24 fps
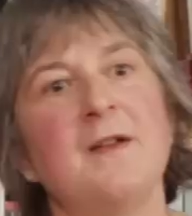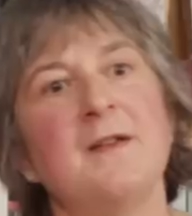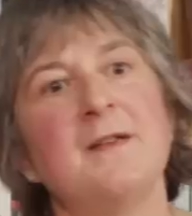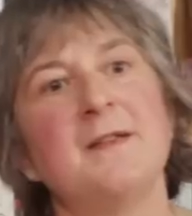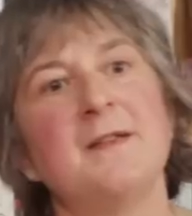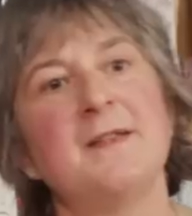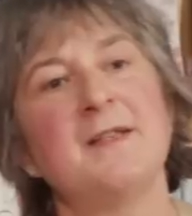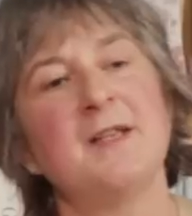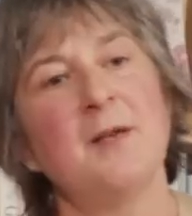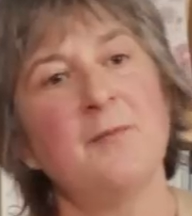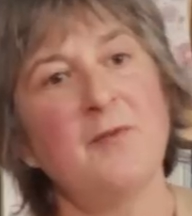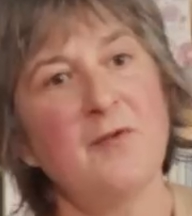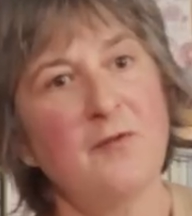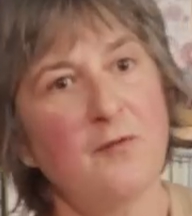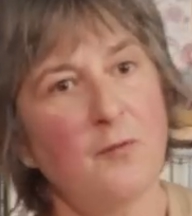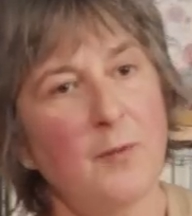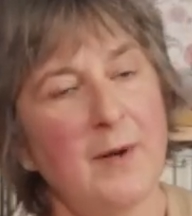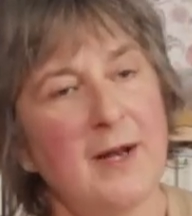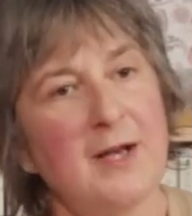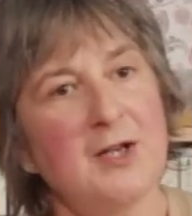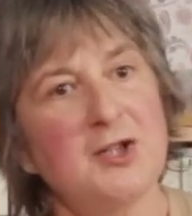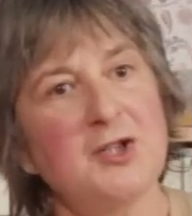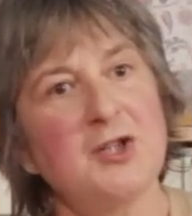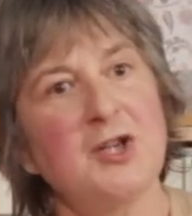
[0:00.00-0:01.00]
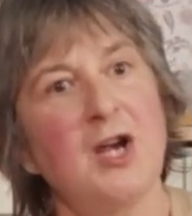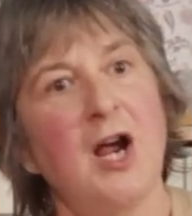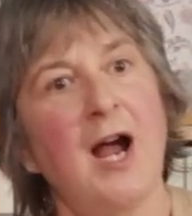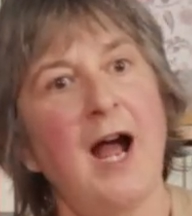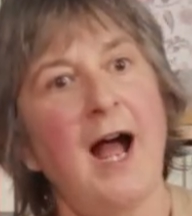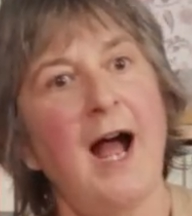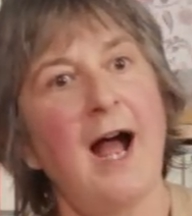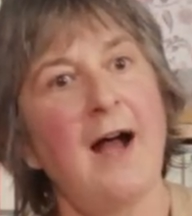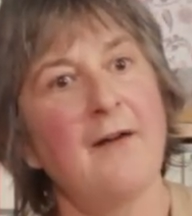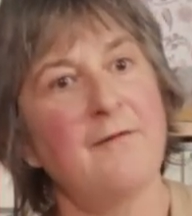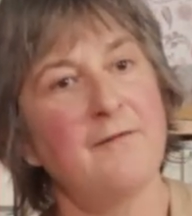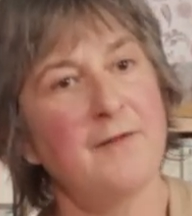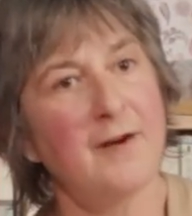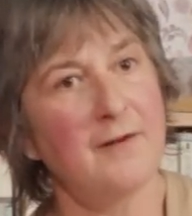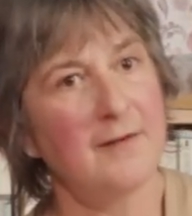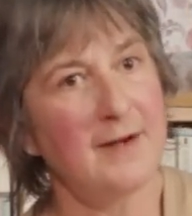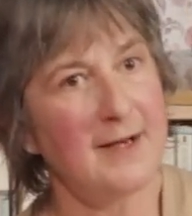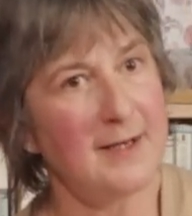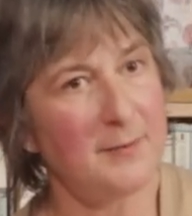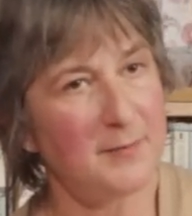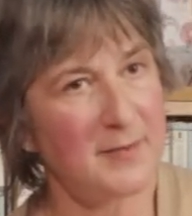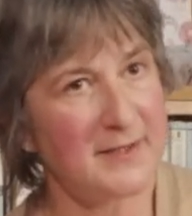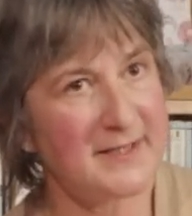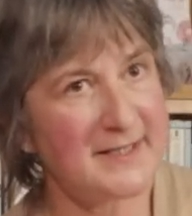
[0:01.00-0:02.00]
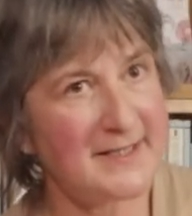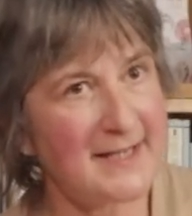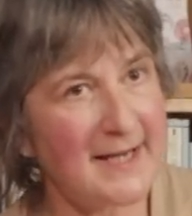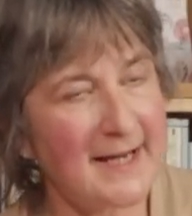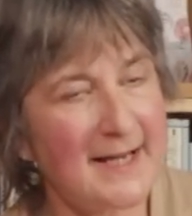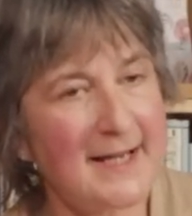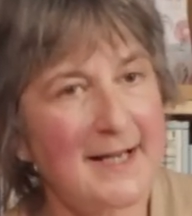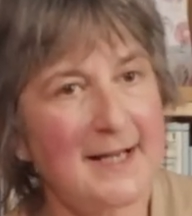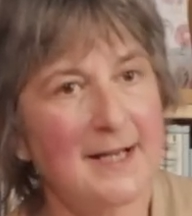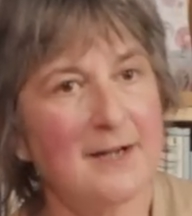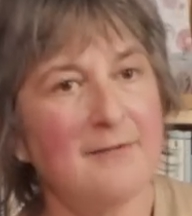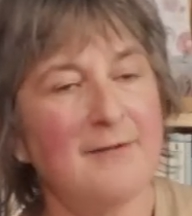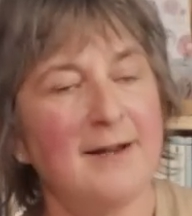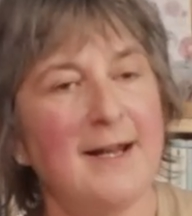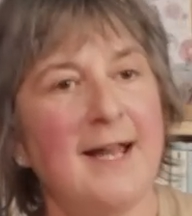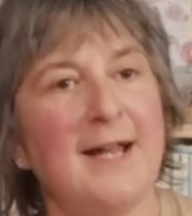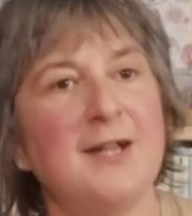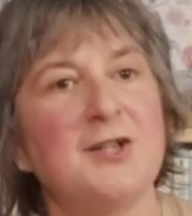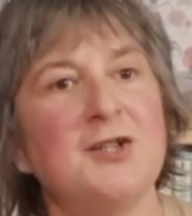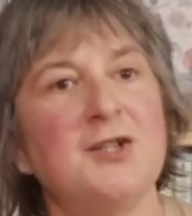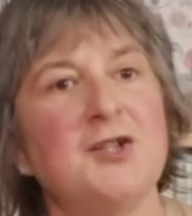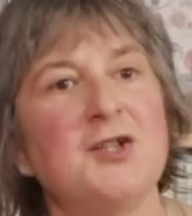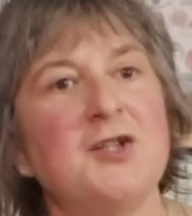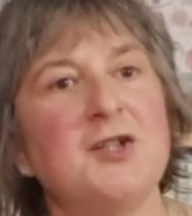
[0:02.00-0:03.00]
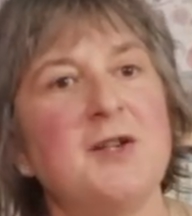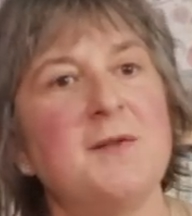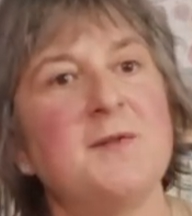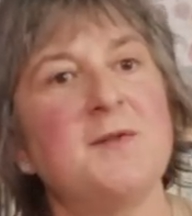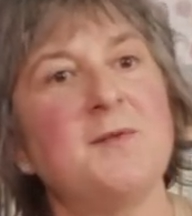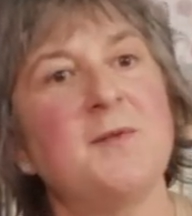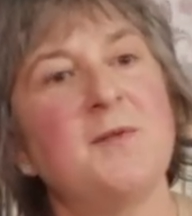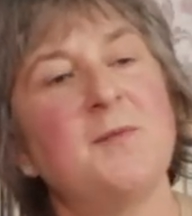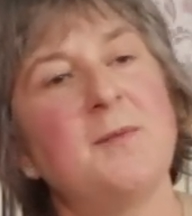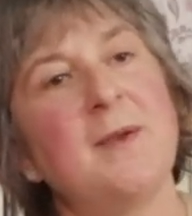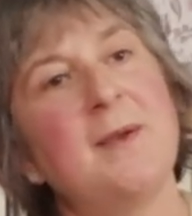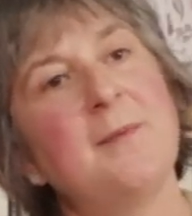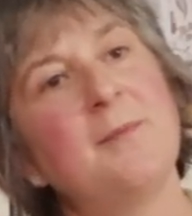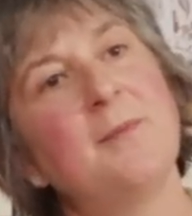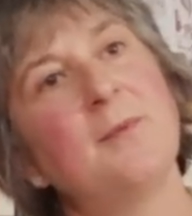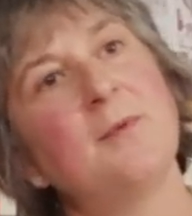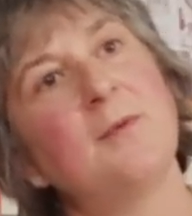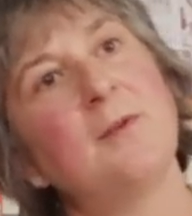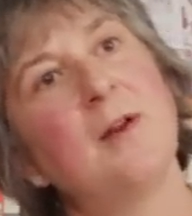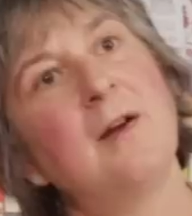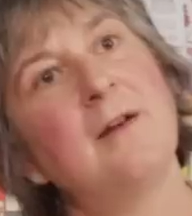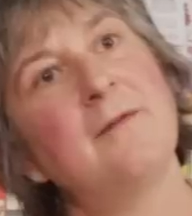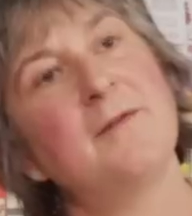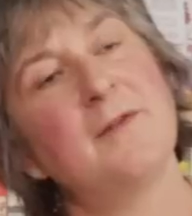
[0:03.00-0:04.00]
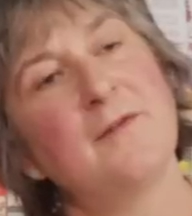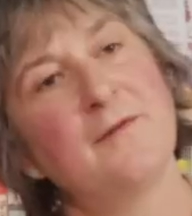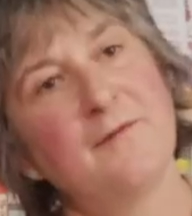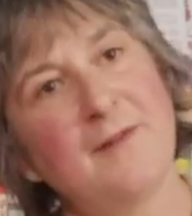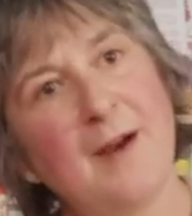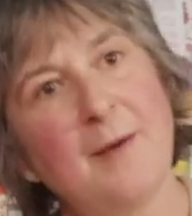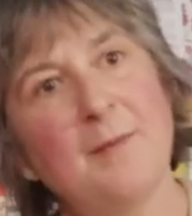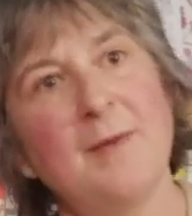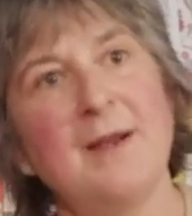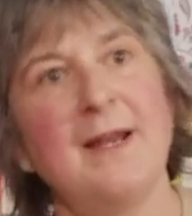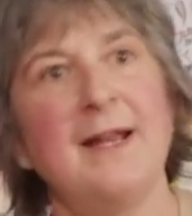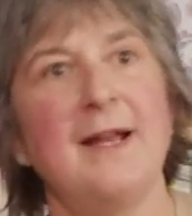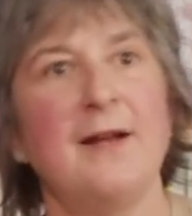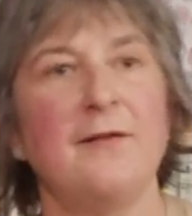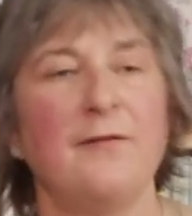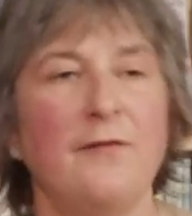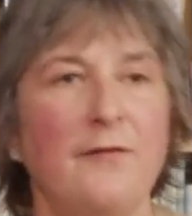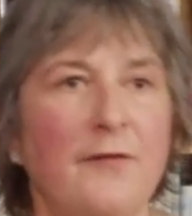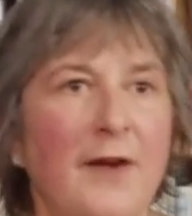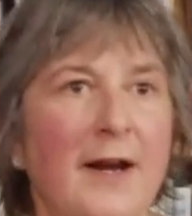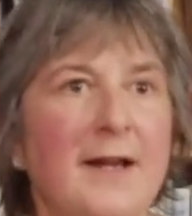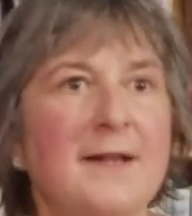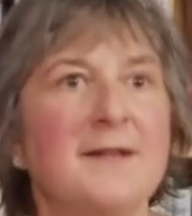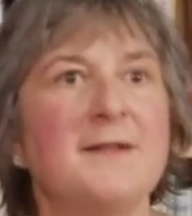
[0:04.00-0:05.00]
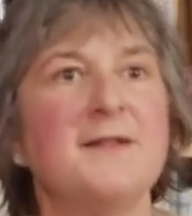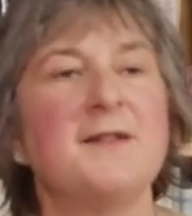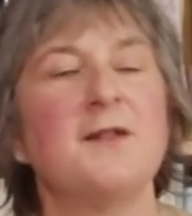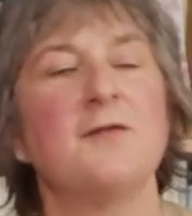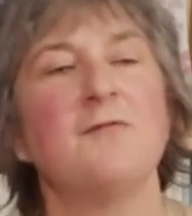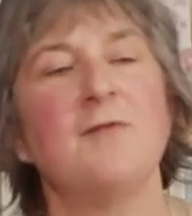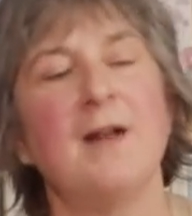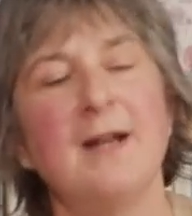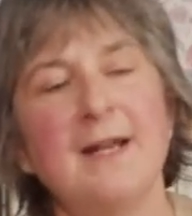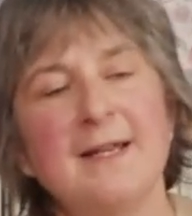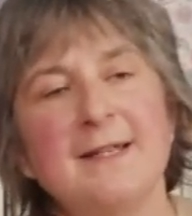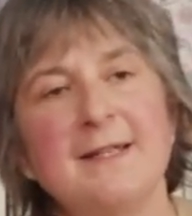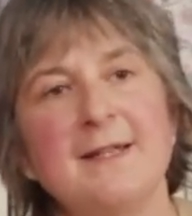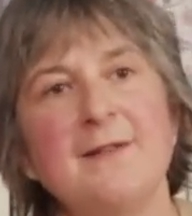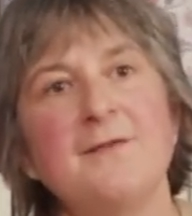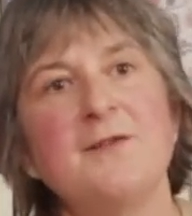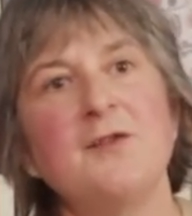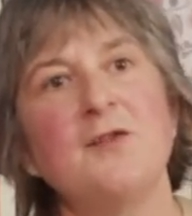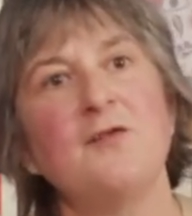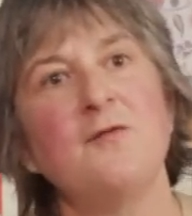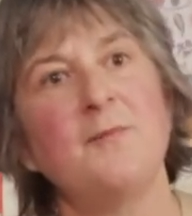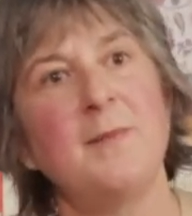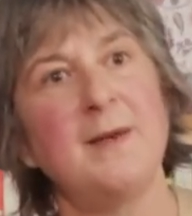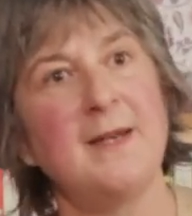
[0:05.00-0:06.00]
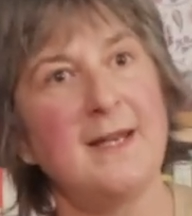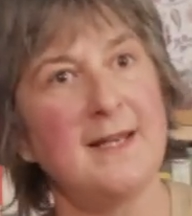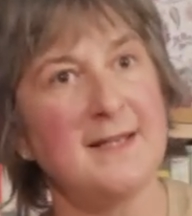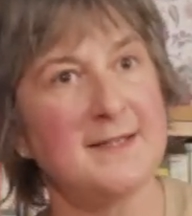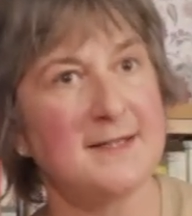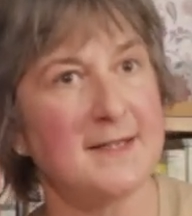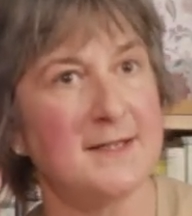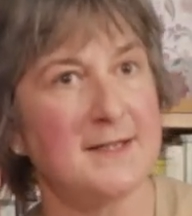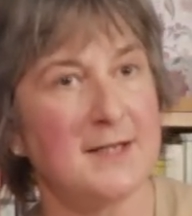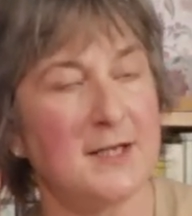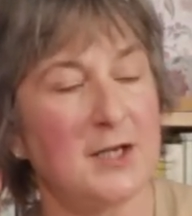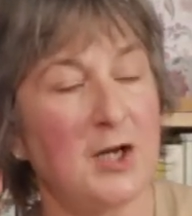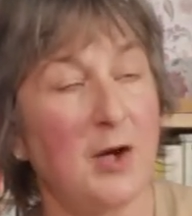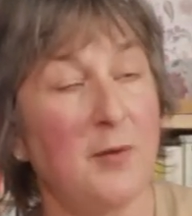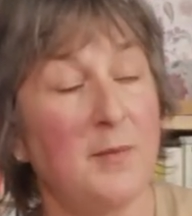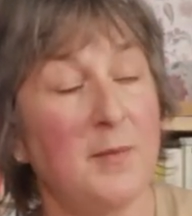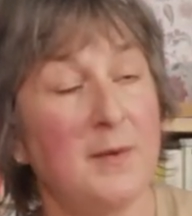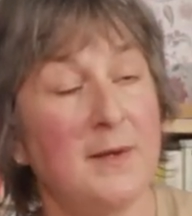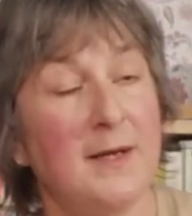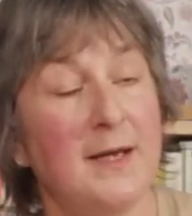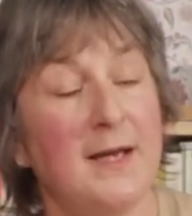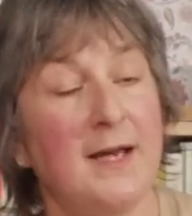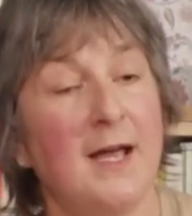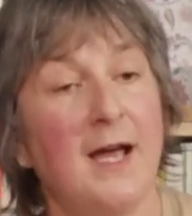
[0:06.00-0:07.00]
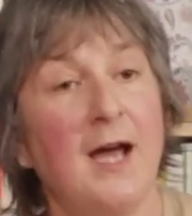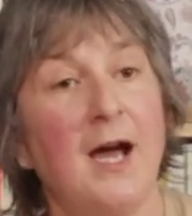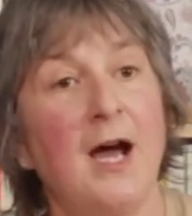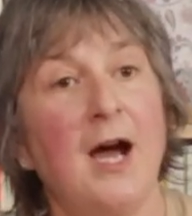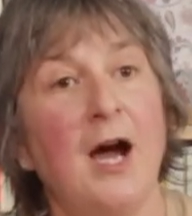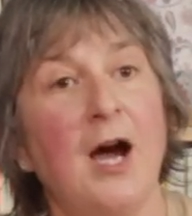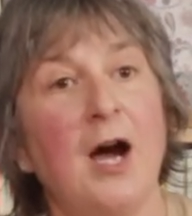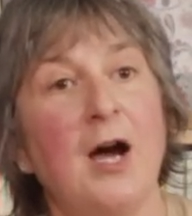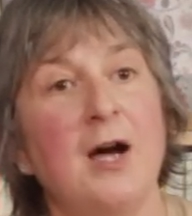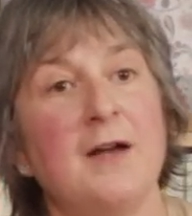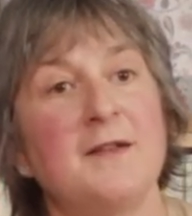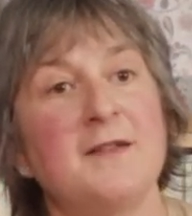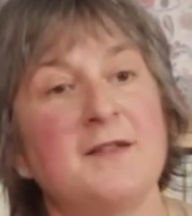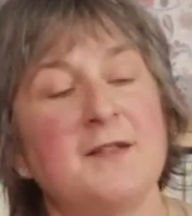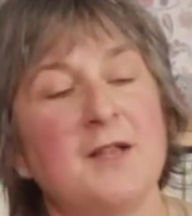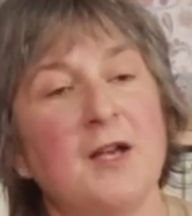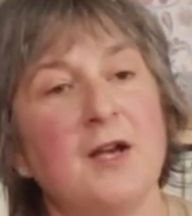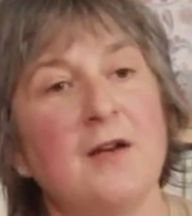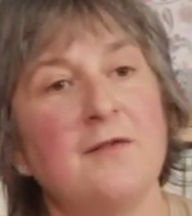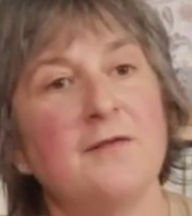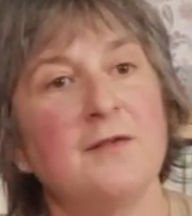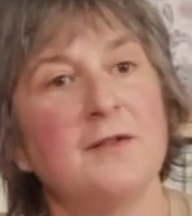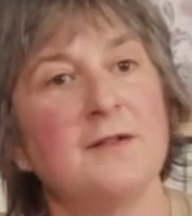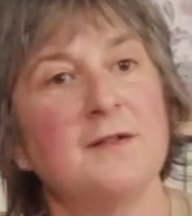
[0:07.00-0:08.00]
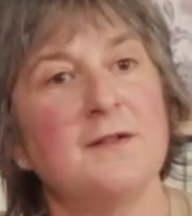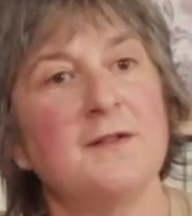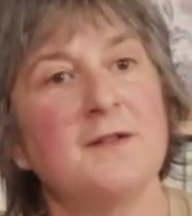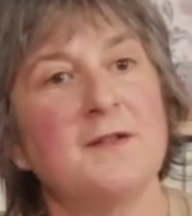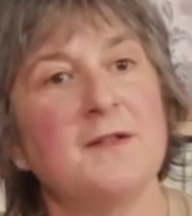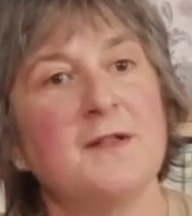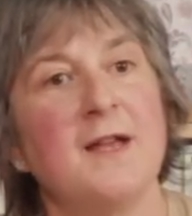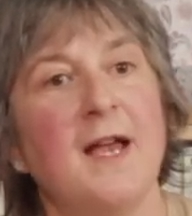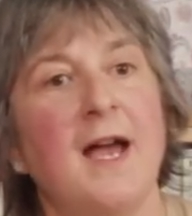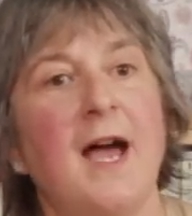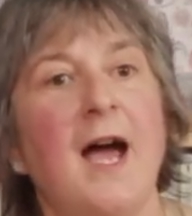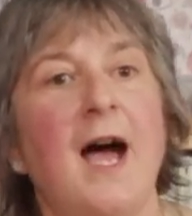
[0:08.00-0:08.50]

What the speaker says: some of which have very particular relationships with people of the family and friends and relatives who've been East India Company servants.